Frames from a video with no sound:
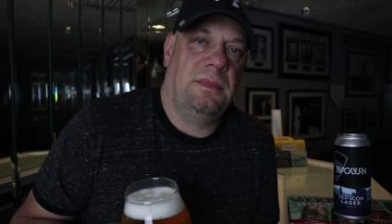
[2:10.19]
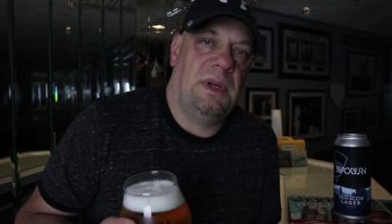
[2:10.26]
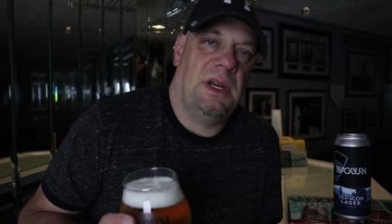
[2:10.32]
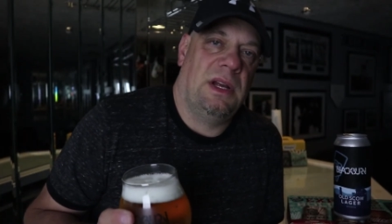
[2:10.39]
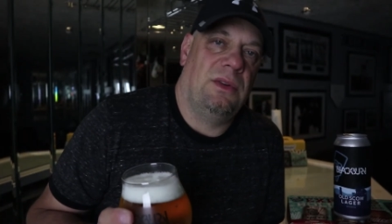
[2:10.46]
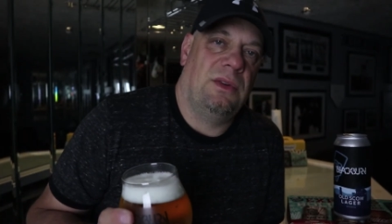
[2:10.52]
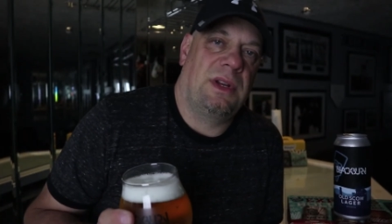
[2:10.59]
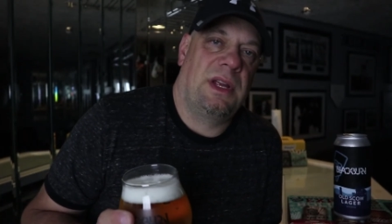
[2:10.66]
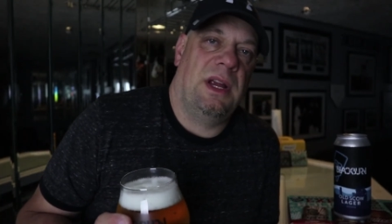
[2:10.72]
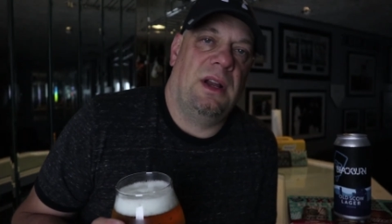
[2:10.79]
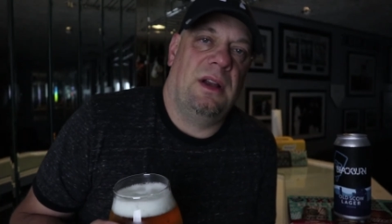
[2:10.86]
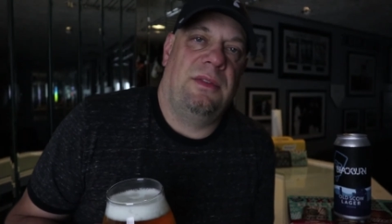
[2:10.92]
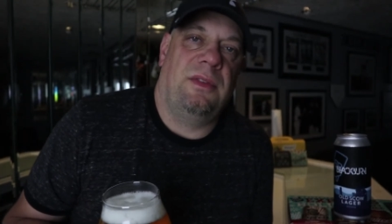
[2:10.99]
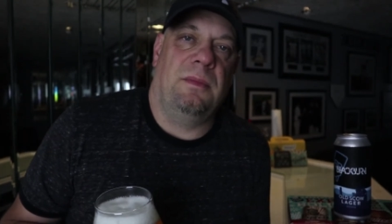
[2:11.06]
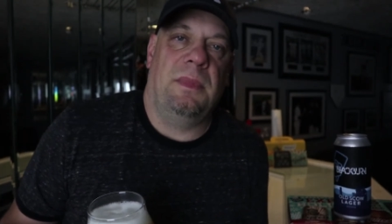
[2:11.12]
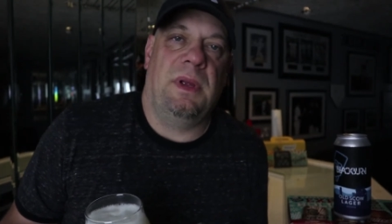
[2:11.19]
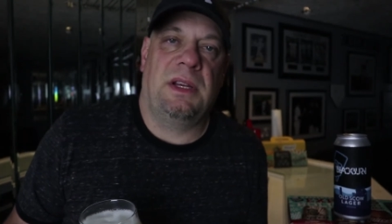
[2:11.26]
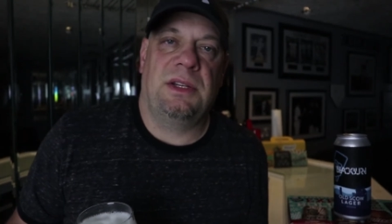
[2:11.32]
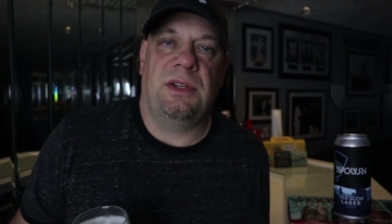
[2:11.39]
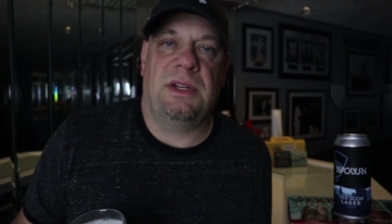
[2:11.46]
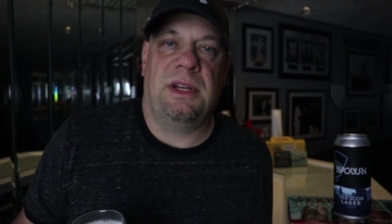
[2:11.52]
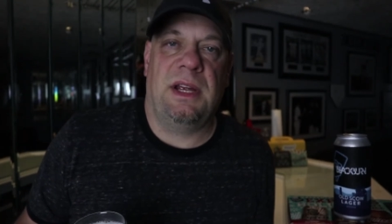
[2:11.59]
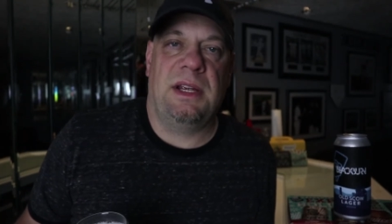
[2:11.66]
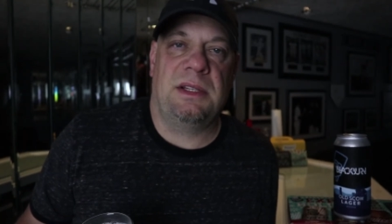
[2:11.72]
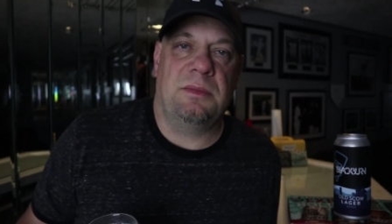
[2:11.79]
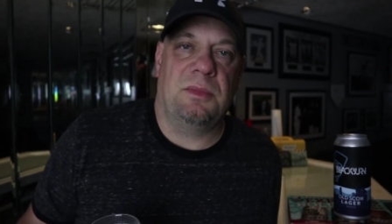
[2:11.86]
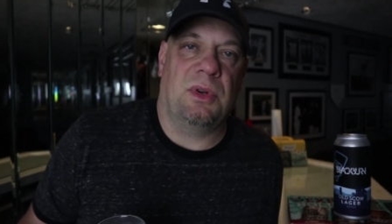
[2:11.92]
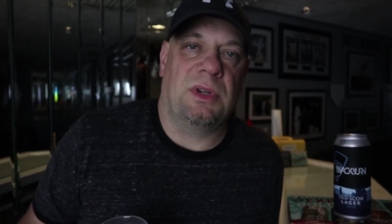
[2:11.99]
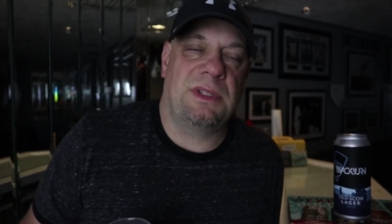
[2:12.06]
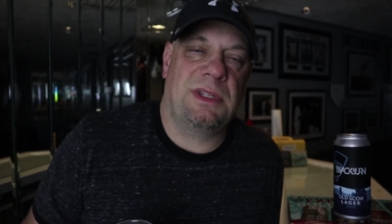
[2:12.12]
I don't care if it makes you taste
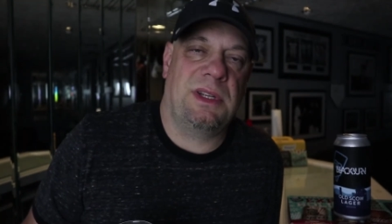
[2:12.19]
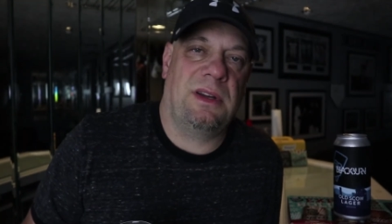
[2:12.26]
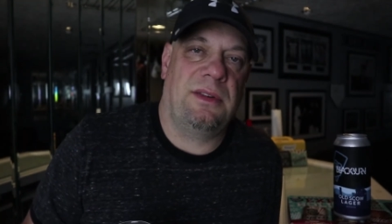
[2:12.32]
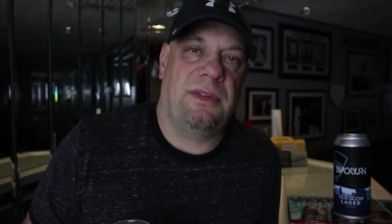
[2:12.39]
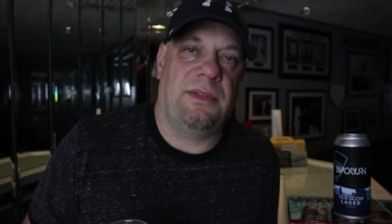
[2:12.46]
more stuff.